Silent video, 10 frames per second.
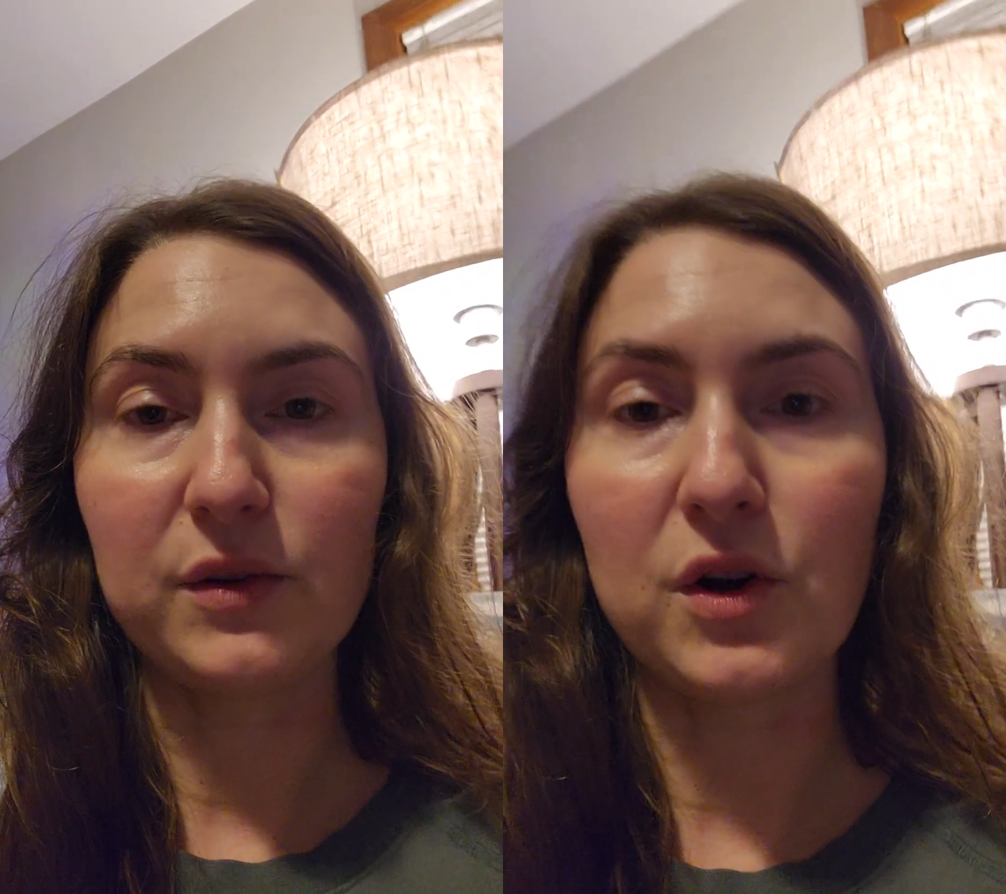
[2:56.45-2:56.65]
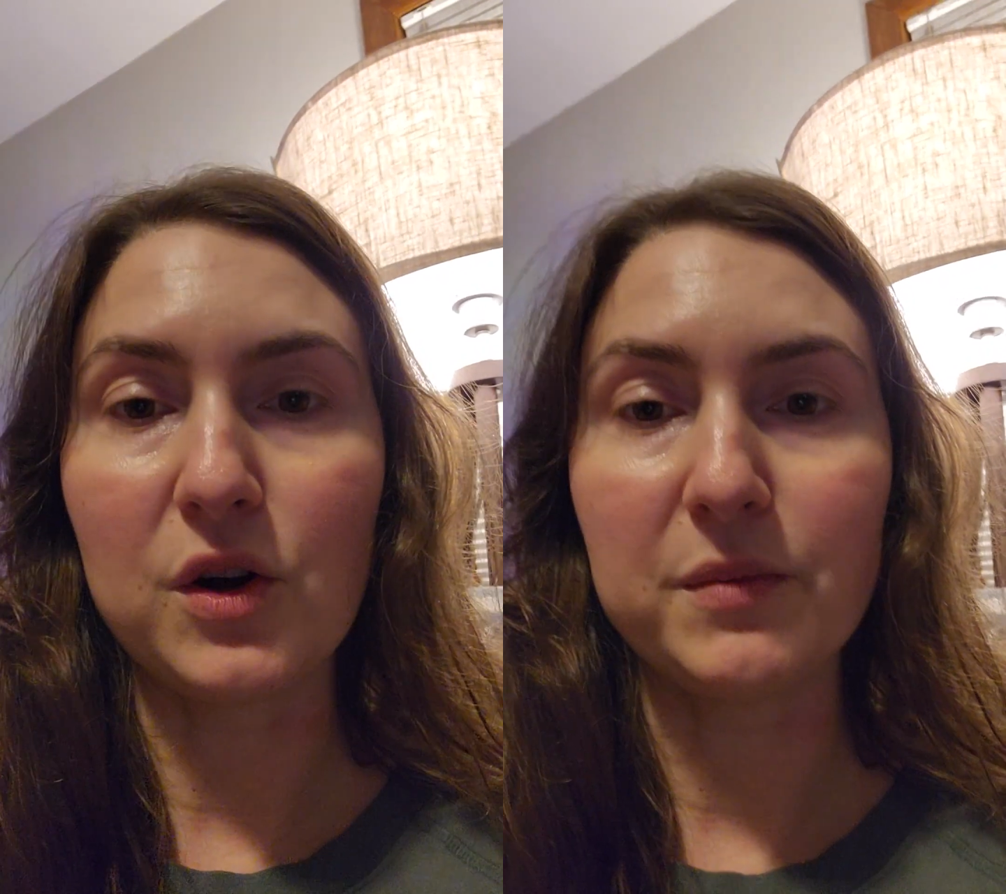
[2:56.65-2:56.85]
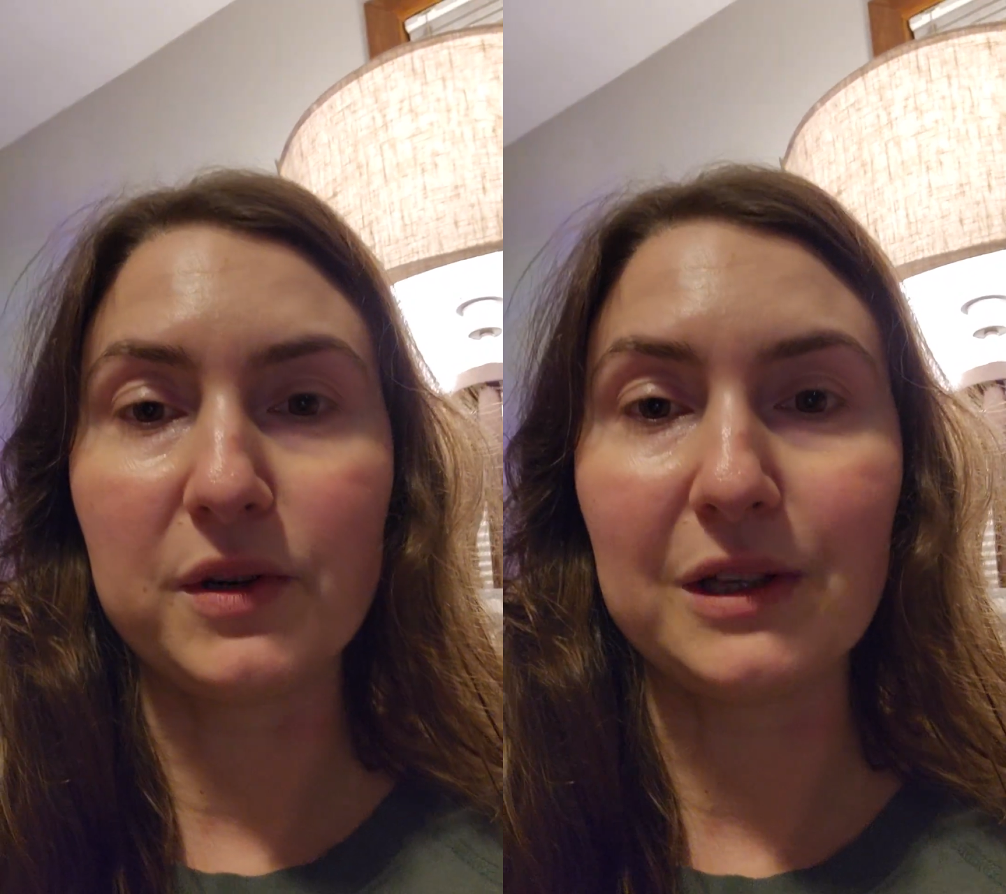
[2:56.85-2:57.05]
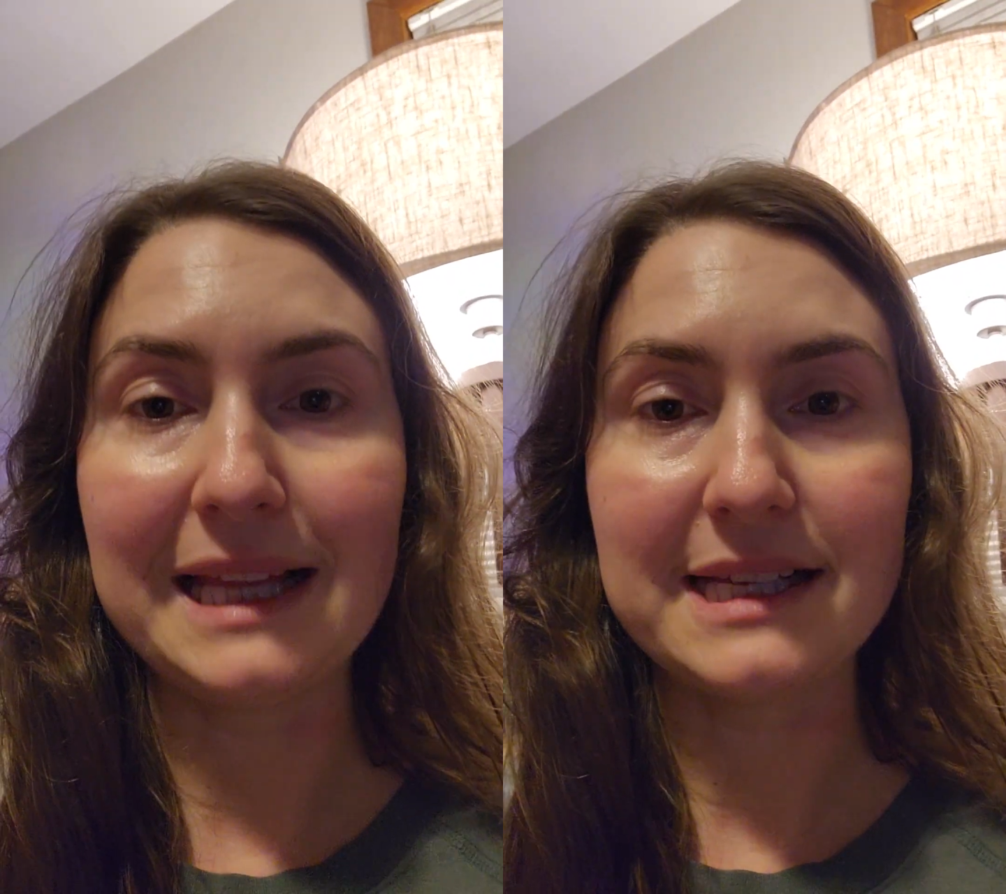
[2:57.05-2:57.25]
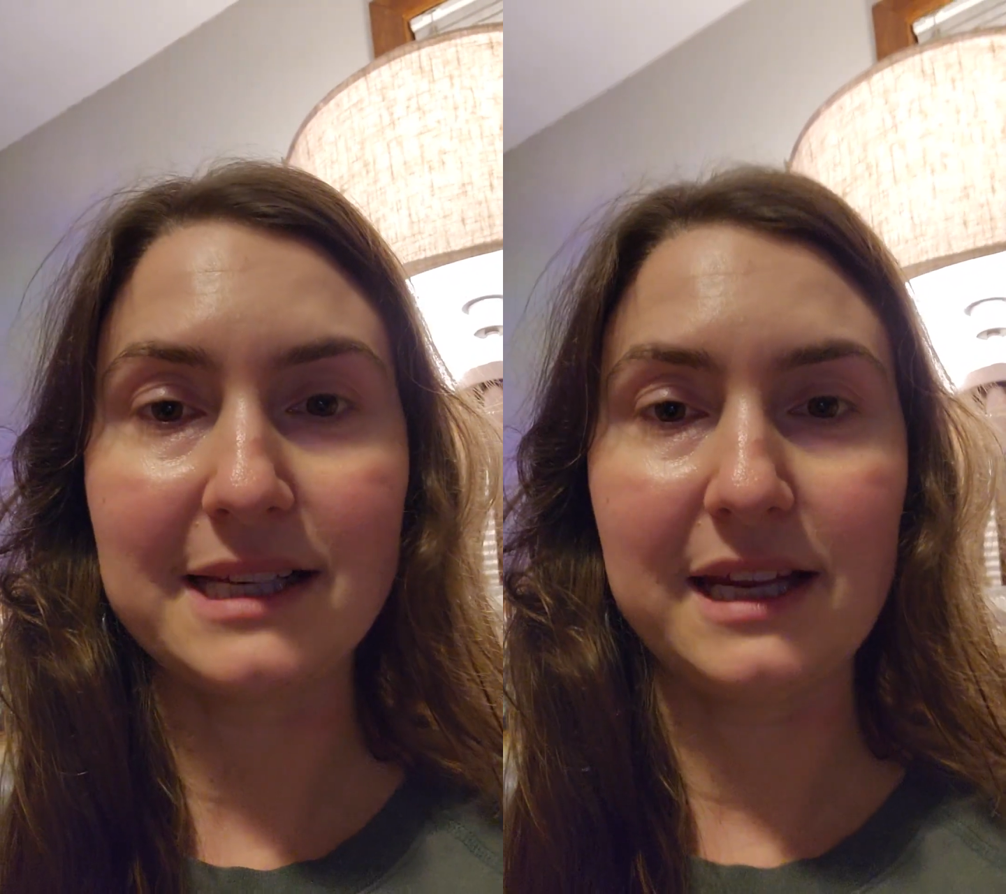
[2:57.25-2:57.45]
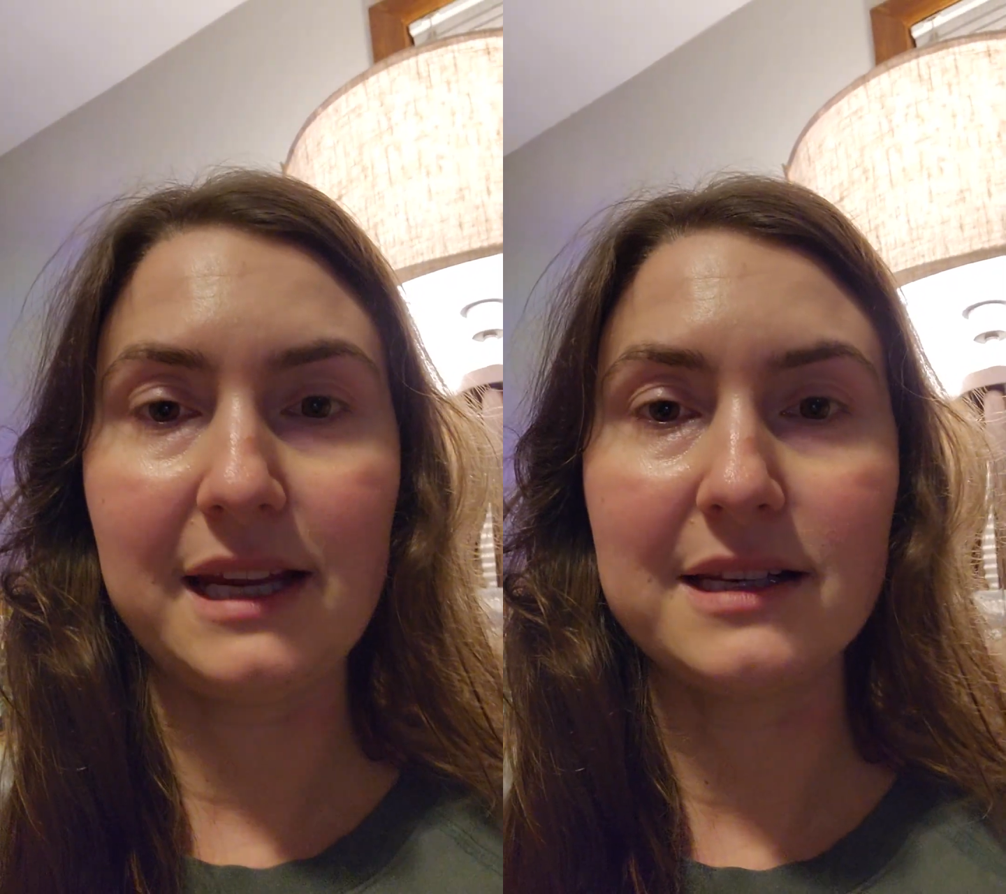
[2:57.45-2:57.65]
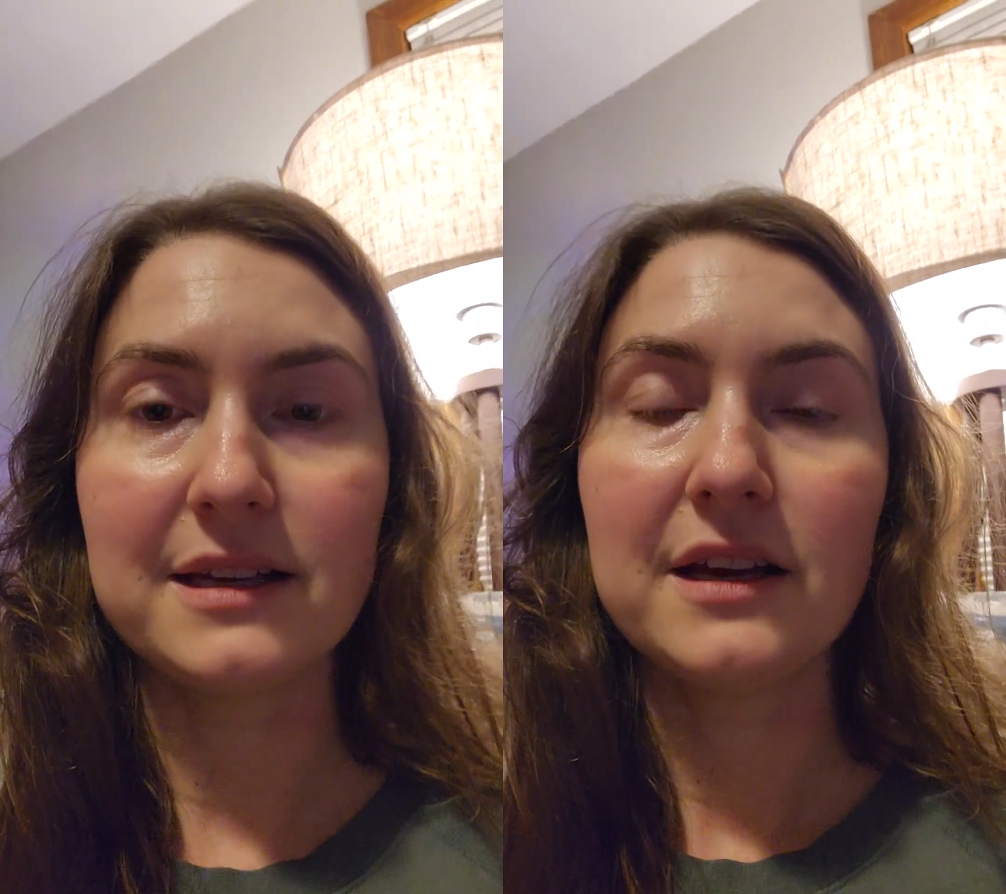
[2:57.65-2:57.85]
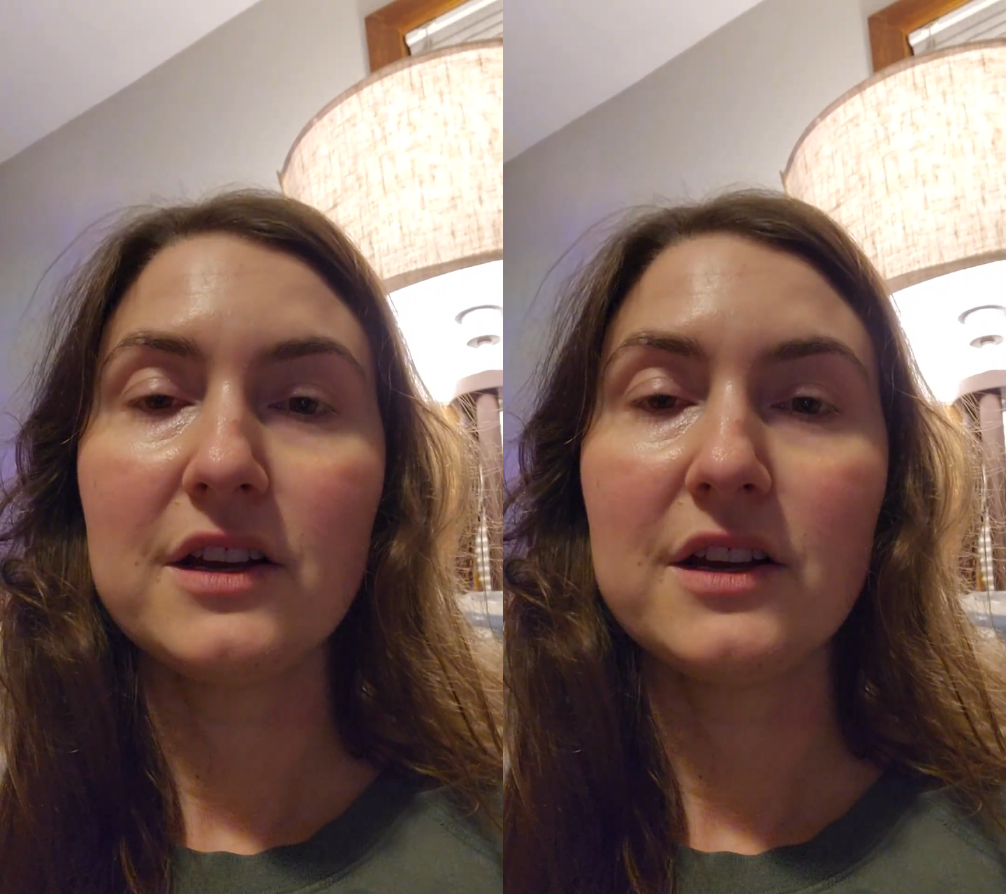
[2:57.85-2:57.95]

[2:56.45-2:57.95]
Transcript: calmer, less heat.